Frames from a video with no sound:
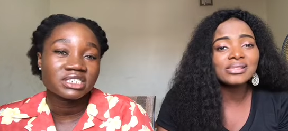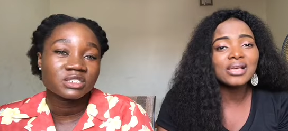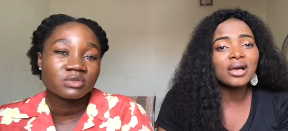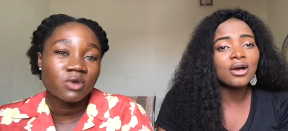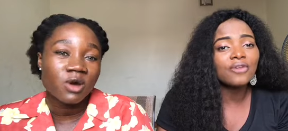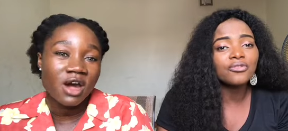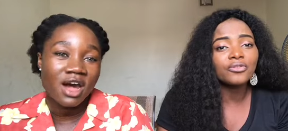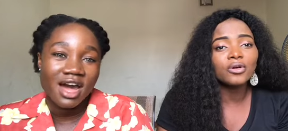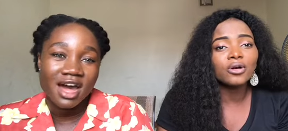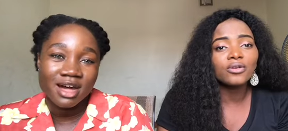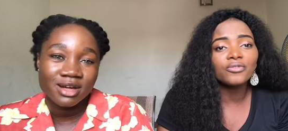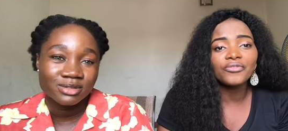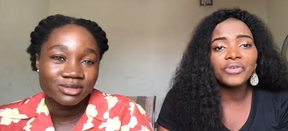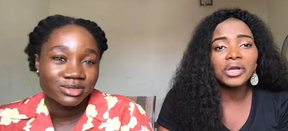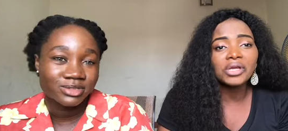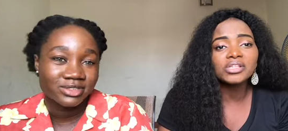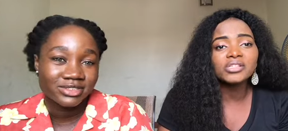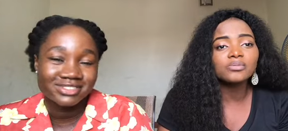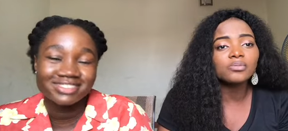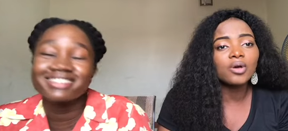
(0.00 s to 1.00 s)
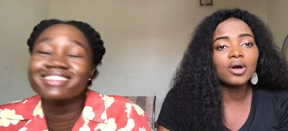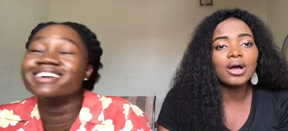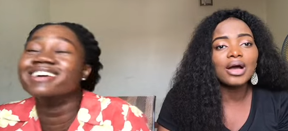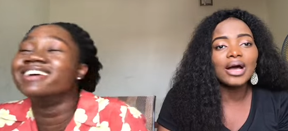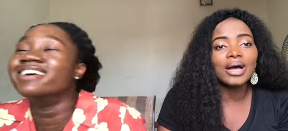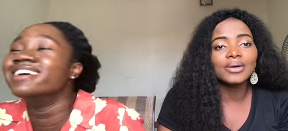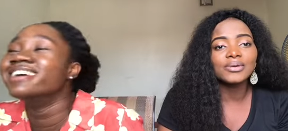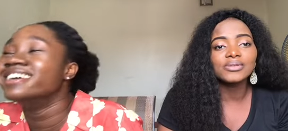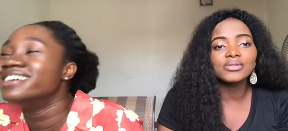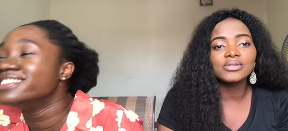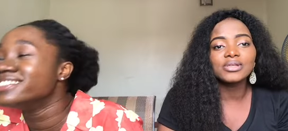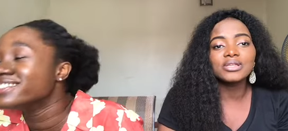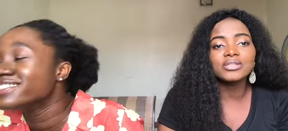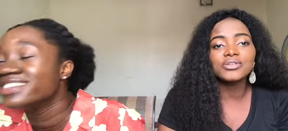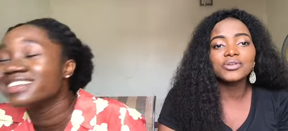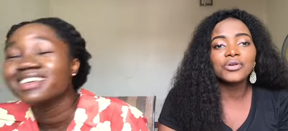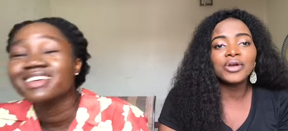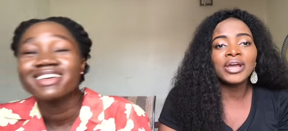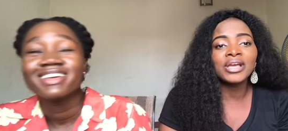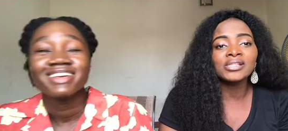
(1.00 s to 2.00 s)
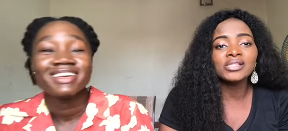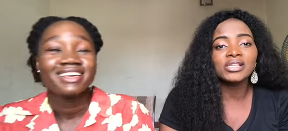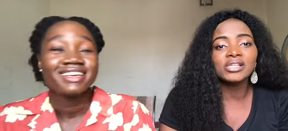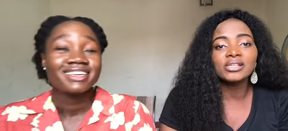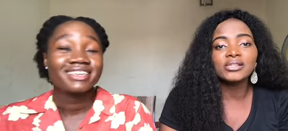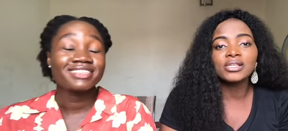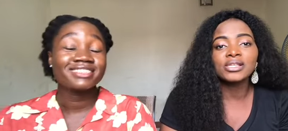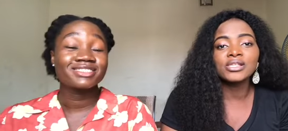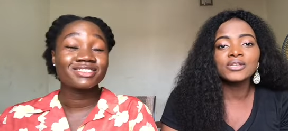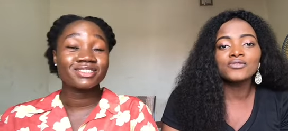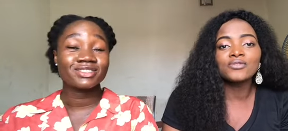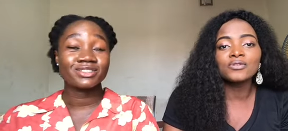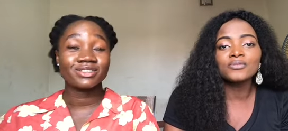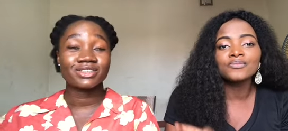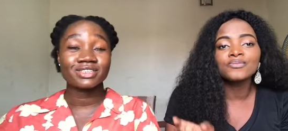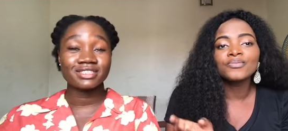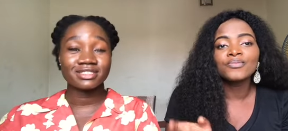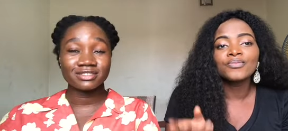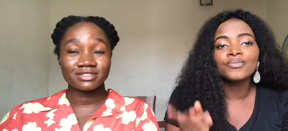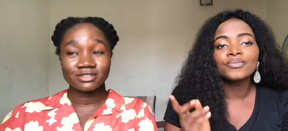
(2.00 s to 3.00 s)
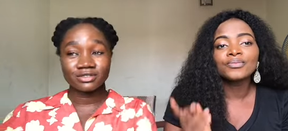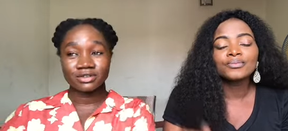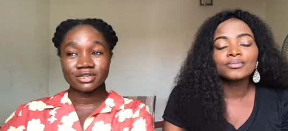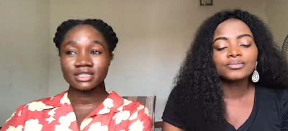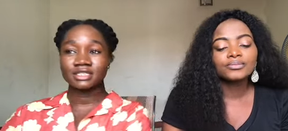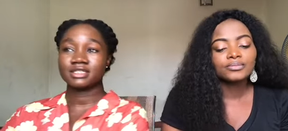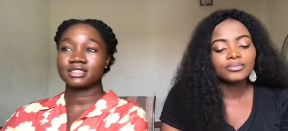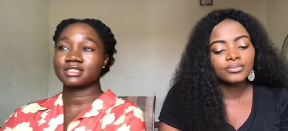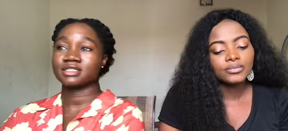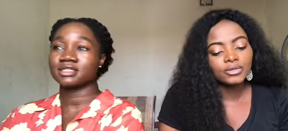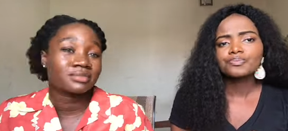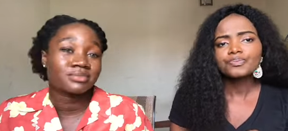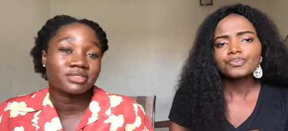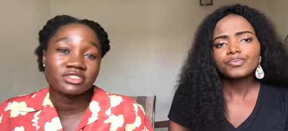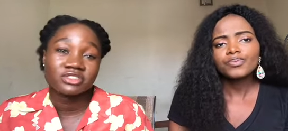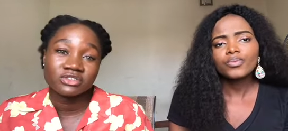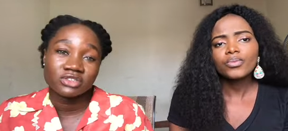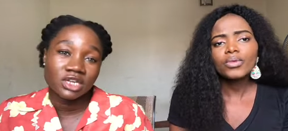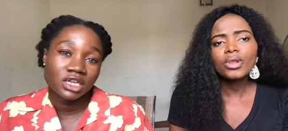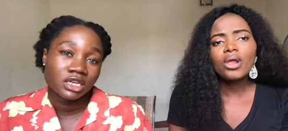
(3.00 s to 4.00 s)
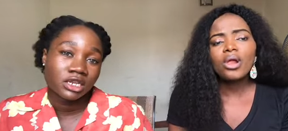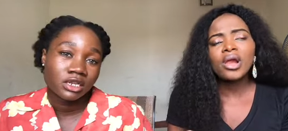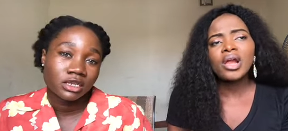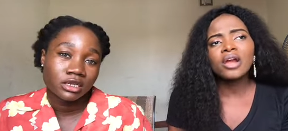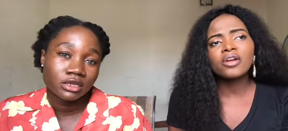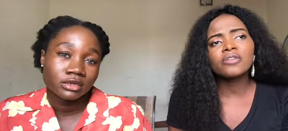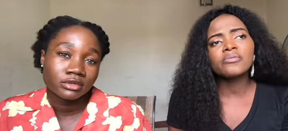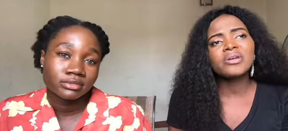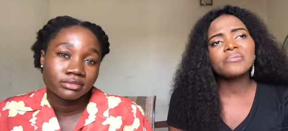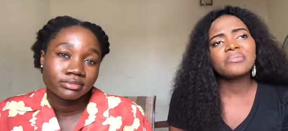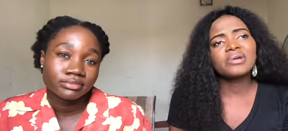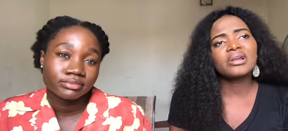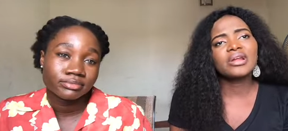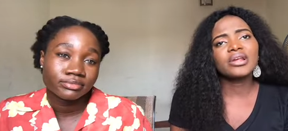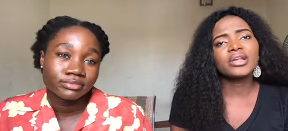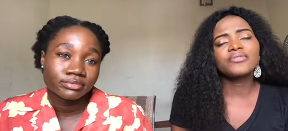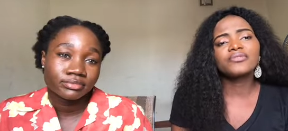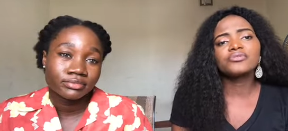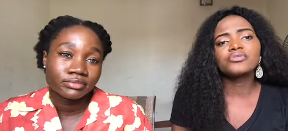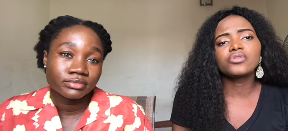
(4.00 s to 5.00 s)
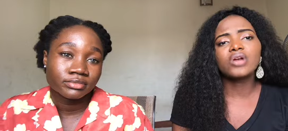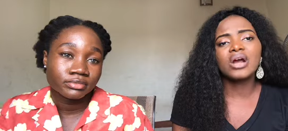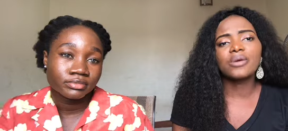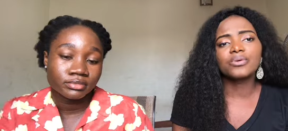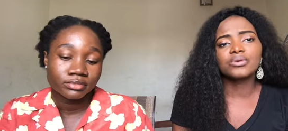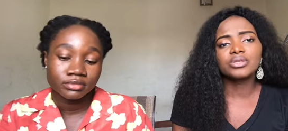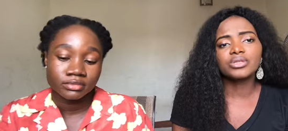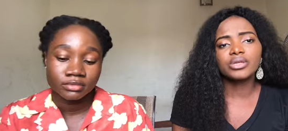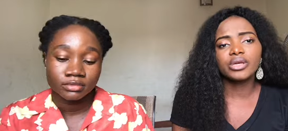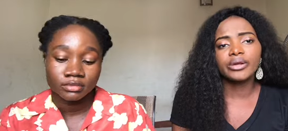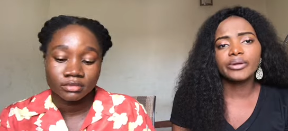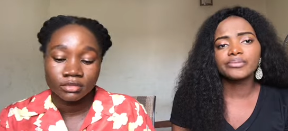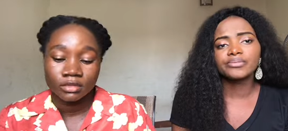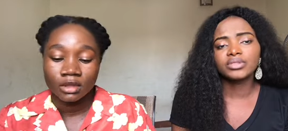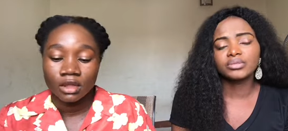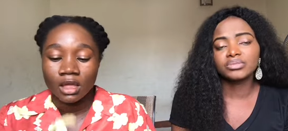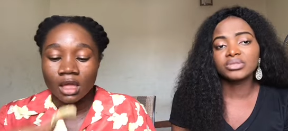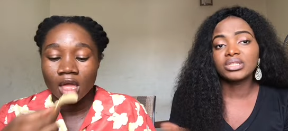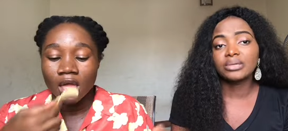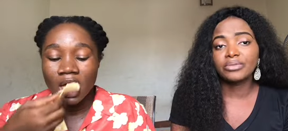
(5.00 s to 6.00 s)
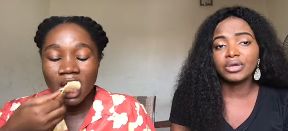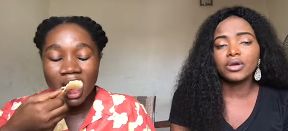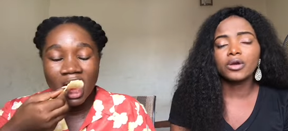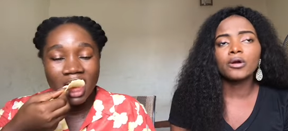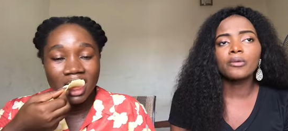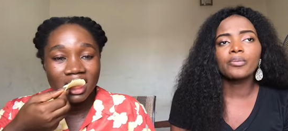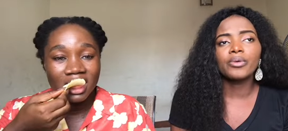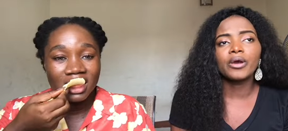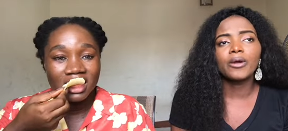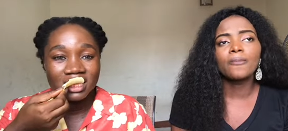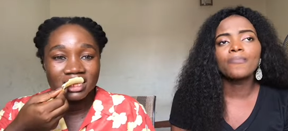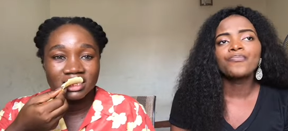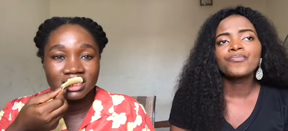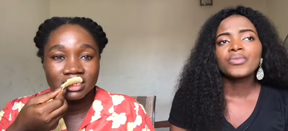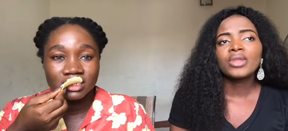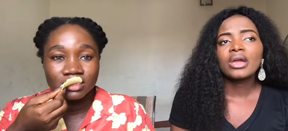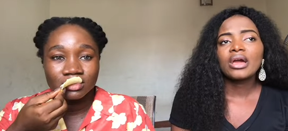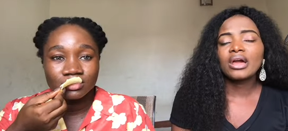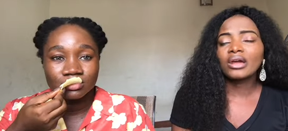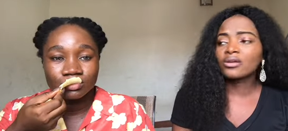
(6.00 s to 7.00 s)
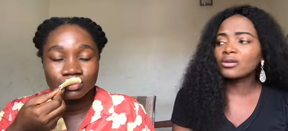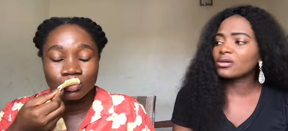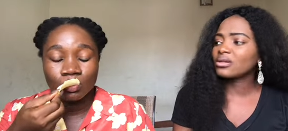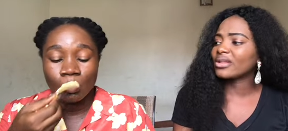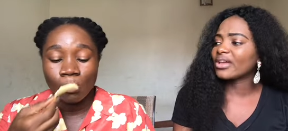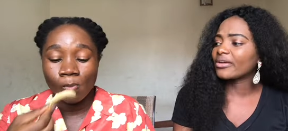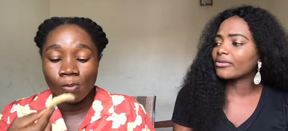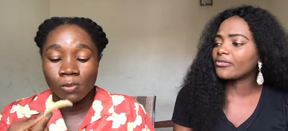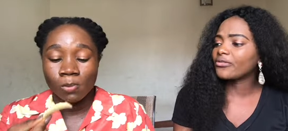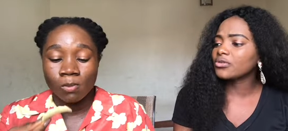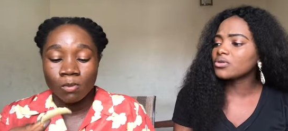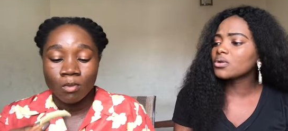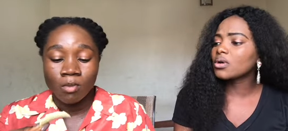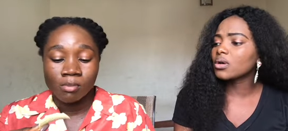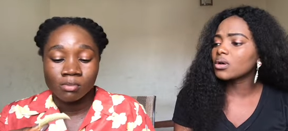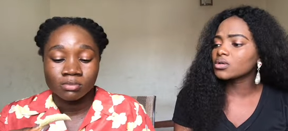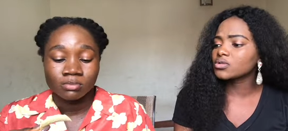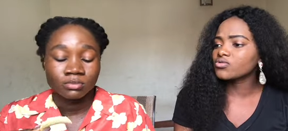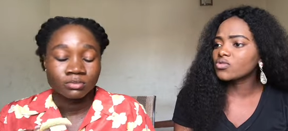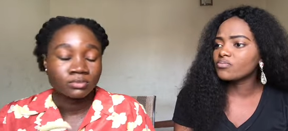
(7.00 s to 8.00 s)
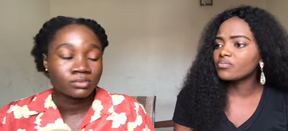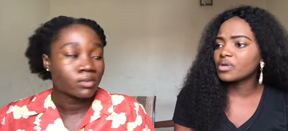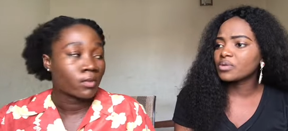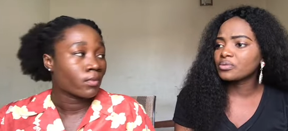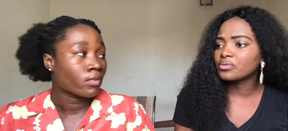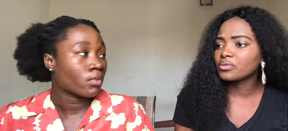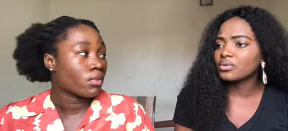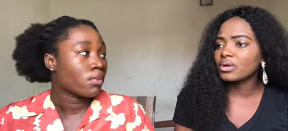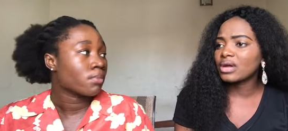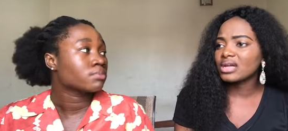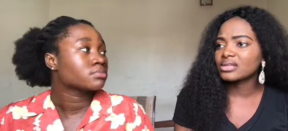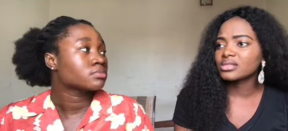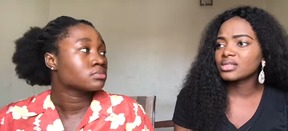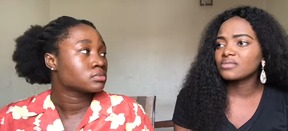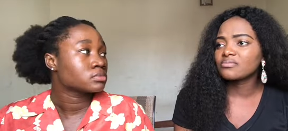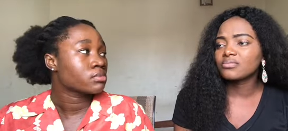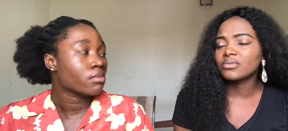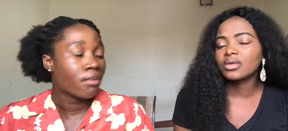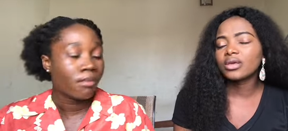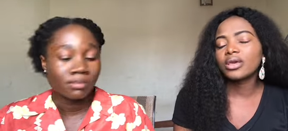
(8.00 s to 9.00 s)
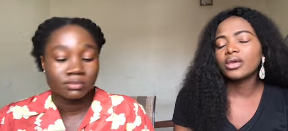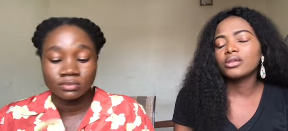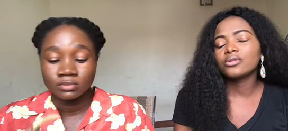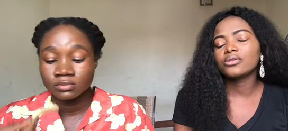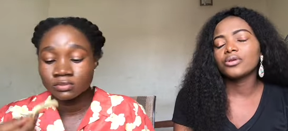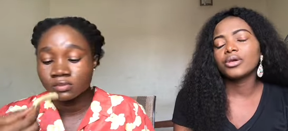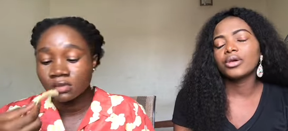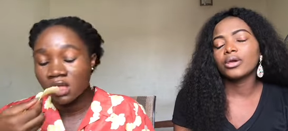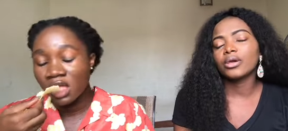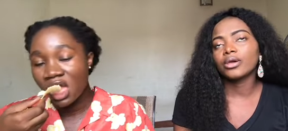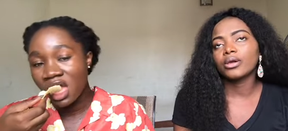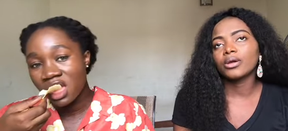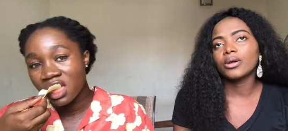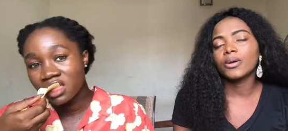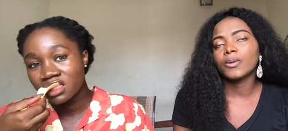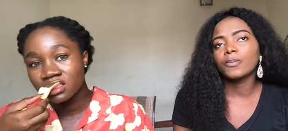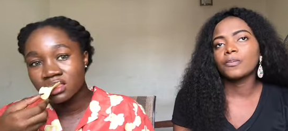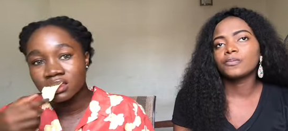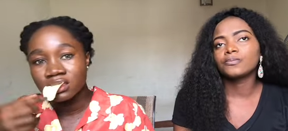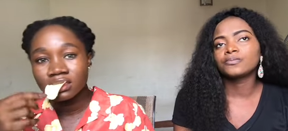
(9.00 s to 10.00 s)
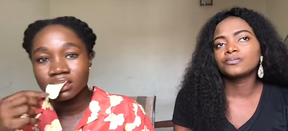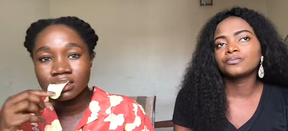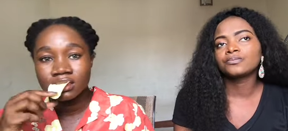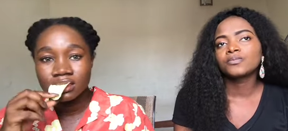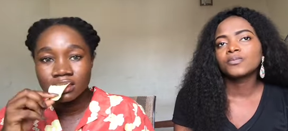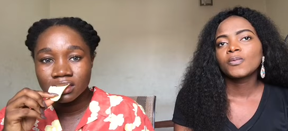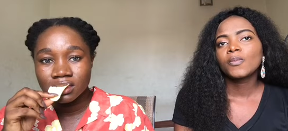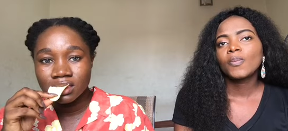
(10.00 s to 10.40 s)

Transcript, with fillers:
Speaker 1: self house. very small house it's crazy it's, it's, even, it's crazy it's stranded i can remember like even though i was here i mean i'm a corper i got like few calls from people asking me hey you um